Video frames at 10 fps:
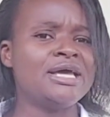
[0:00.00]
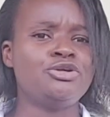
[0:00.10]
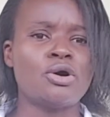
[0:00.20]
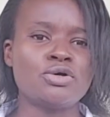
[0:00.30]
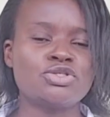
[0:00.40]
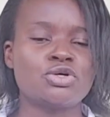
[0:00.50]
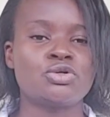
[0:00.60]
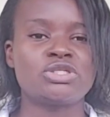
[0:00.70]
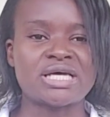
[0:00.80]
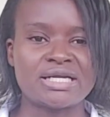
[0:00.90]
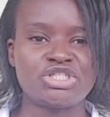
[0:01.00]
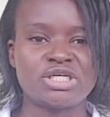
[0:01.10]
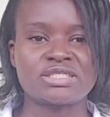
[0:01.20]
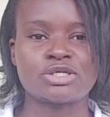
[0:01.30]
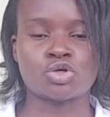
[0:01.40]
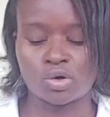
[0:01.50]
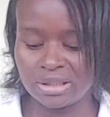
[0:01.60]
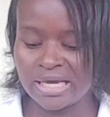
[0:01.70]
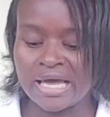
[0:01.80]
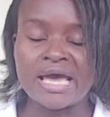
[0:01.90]
and you're also not anxious at
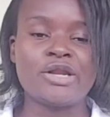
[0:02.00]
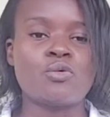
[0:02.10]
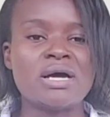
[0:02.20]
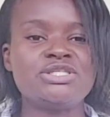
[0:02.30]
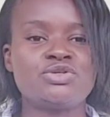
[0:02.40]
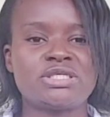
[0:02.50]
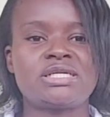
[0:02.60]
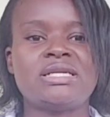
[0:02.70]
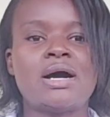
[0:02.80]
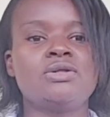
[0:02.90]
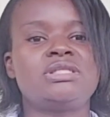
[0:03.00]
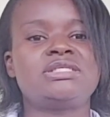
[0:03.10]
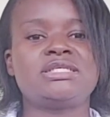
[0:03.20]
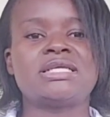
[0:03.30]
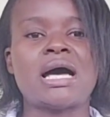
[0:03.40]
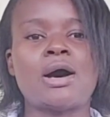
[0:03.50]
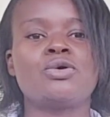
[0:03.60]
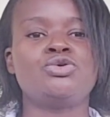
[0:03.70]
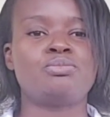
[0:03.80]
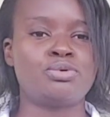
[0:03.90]
all. And once you sit down, this is
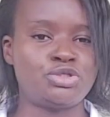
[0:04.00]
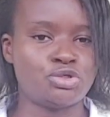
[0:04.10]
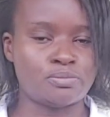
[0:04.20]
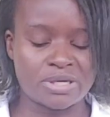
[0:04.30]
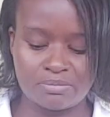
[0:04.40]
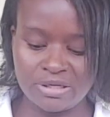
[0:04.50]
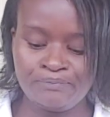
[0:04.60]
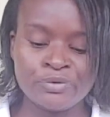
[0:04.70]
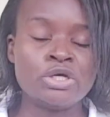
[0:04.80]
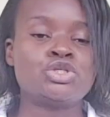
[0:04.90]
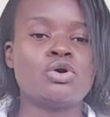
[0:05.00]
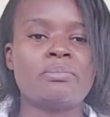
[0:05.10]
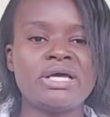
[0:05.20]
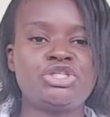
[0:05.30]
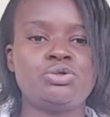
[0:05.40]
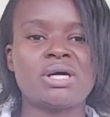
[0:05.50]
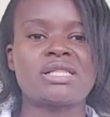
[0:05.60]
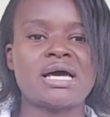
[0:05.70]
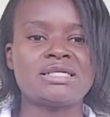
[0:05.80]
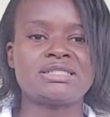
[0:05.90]
how you put your baby. So make sure
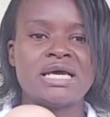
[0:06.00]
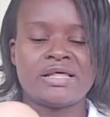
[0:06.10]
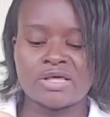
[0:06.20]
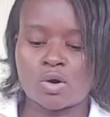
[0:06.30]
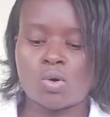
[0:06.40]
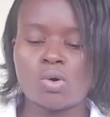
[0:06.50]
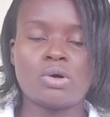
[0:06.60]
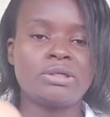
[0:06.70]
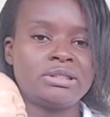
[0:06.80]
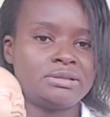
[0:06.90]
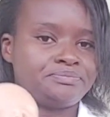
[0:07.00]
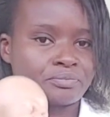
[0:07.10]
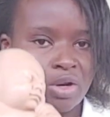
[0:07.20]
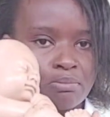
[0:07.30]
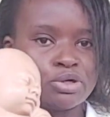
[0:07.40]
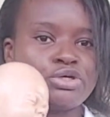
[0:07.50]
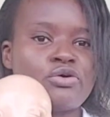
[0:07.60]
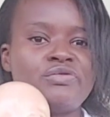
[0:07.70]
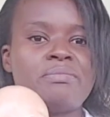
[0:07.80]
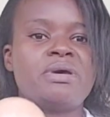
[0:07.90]
that the whole body
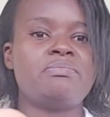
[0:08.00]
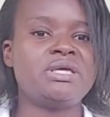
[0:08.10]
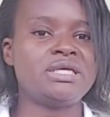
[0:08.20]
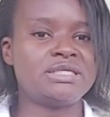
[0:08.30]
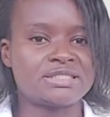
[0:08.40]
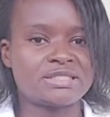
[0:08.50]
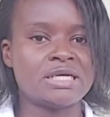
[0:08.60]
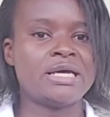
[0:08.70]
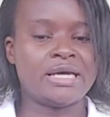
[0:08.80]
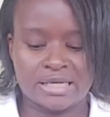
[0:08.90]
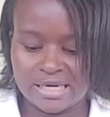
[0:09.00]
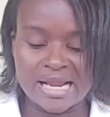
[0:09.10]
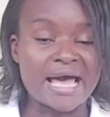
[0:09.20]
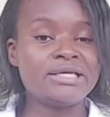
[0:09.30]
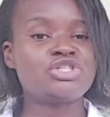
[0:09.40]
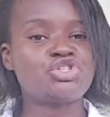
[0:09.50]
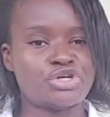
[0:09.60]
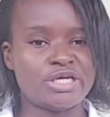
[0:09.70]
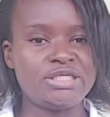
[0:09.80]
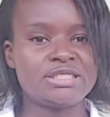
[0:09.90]
of the baby is lying
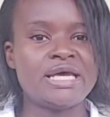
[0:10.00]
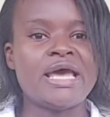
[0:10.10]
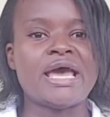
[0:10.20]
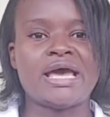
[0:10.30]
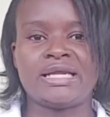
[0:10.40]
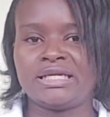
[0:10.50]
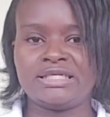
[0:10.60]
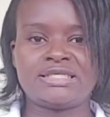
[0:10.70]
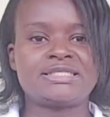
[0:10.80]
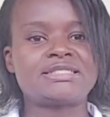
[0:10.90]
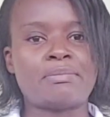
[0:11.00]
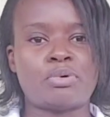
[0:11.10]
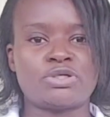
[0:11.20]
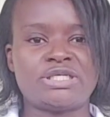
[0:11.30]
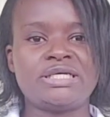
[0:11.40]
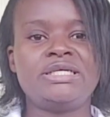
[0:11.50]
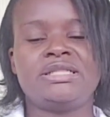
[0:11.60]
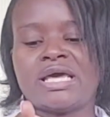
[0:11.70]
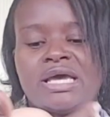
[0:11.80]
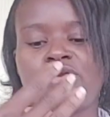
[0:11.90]
straight and it is
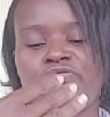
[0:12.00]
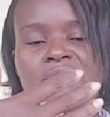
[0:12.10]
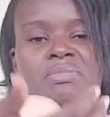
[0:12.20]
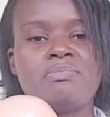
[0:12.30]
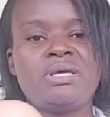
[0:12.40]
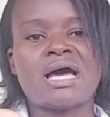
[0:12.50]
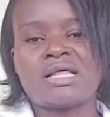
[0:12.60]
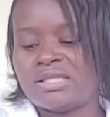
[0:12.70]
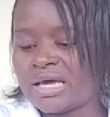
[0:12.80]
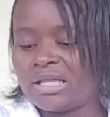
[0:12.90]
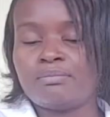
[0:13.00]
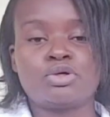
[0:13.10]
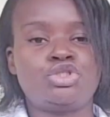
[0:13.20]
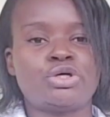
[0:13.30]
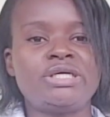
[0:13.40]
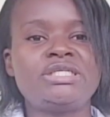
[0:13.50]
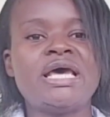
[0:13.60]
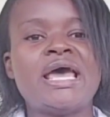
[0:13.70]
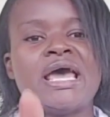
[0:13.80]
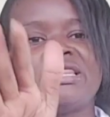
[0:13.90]
supported, the head of the baby at the elbow joint,
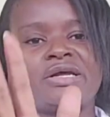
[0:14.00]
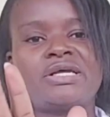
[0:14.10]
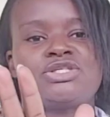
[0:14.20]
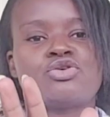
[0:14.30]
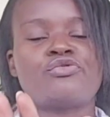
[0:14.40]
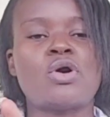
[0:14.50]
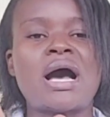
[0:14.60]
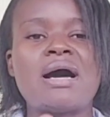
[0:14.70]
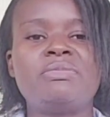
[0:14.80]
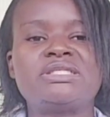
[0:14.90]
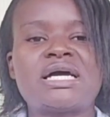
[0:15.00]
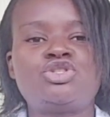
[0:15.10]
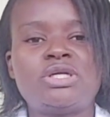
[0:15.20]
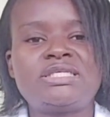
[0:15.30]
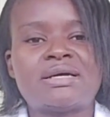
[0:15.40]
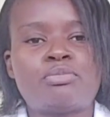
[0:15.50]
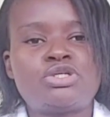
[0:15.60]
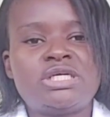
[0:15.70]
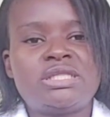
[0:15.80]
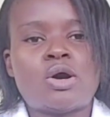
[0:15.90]
and the rest of your arm is actually
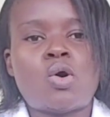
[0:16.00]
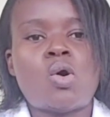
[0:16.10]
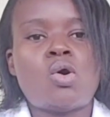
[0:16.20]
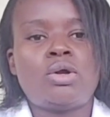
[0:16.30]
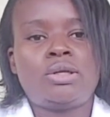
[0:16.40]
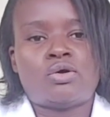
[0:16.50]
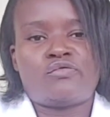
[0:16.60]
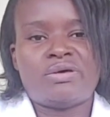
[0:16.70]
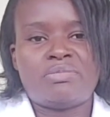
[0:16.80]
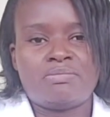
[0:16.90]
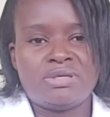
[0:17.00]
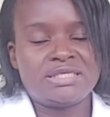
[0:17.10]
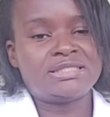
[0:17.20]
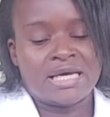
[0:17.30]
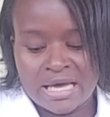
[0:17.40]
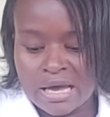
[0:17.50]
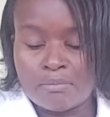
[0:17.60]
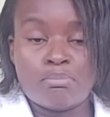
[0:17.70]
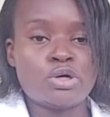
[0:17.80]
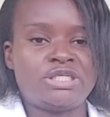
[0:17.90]
supporting the whole of the baby's
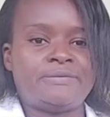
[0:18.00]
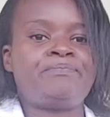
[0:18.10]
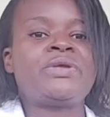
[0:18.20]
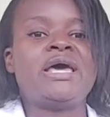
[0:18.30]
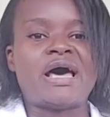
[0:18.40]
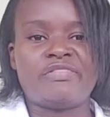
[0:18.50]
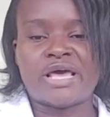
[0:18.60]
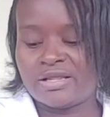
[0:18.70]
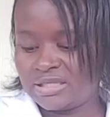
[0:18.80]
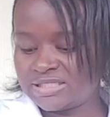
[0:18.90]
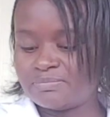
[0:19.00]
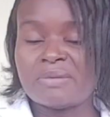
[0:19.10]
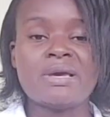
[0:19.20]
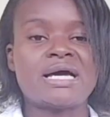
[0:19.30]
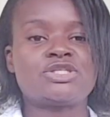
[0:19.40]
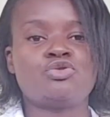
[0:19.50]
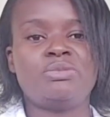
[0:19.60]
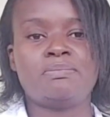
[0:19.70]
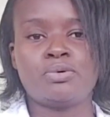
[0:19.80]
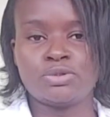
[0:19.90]
body. And then this baby has to
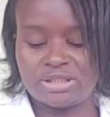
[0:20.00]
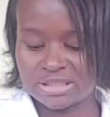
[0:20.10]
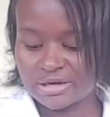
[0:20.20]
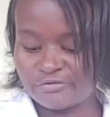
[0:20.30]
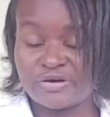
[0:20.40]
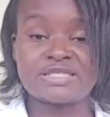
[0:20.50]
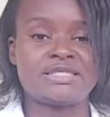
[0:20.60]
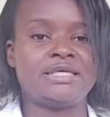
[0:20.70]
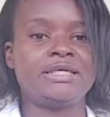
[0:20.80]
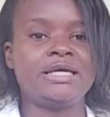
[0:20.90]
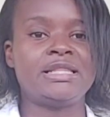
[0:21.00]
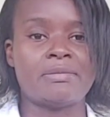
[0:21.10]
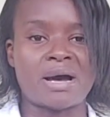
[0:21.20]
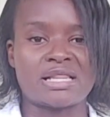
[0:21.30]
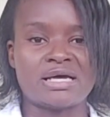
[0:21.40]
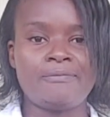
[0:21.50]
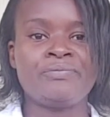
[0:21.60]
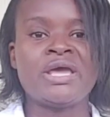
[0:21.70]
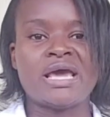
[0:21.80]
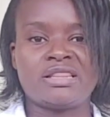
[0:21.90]
be put facing the mother,
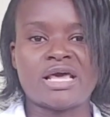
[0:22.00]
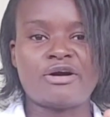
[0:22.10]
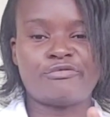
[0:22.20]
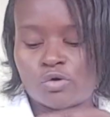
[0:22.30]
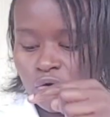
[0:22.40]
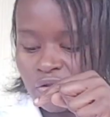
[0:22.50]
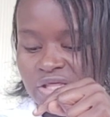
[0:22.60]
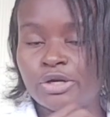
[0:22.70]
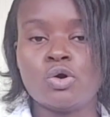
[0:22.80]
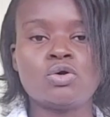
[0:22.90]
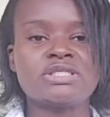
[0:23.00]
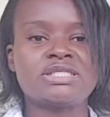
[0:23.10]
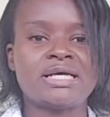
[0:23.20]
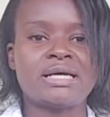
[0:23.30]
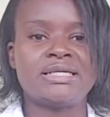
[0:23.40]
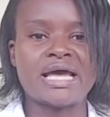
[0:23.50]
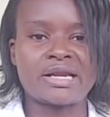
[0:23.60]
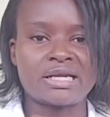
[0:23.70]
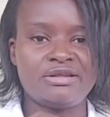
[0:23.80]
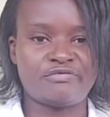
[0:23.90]
and therefore the nose
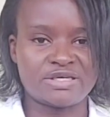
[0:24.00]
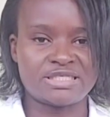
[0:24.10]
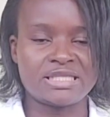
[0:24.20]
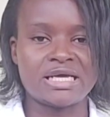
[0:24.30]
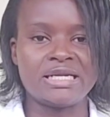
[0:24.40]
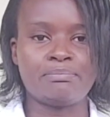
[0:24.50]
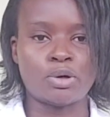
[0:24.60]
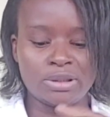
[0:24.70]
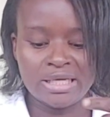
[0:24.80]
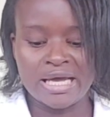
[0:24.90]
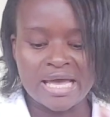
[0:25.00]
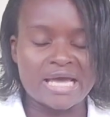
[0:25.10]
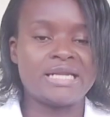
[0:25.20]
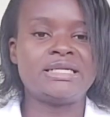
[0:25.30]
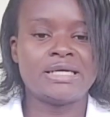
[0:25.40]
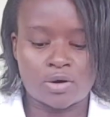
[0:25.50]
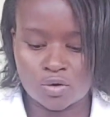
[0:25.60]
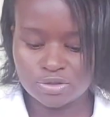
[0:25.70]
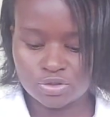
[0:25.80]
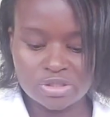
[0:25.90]
directly facing the nipple, and
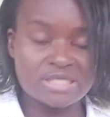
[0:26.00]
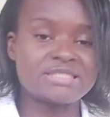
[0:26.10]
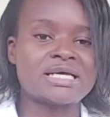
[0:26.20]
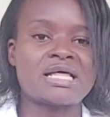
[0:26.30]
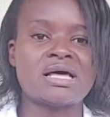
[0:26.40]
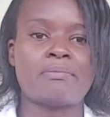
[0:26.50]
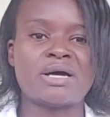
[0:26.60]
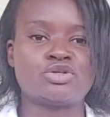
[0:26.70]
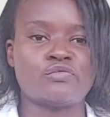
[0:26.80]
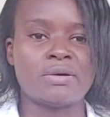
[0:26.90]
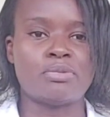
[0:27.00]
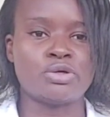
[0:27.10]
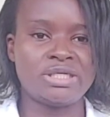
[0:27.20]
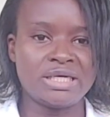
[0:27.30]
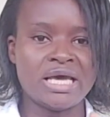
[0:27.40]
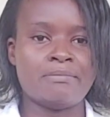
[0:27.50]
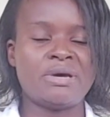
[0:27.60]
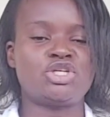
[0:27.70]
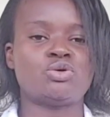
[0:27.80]
also this other part of the body, make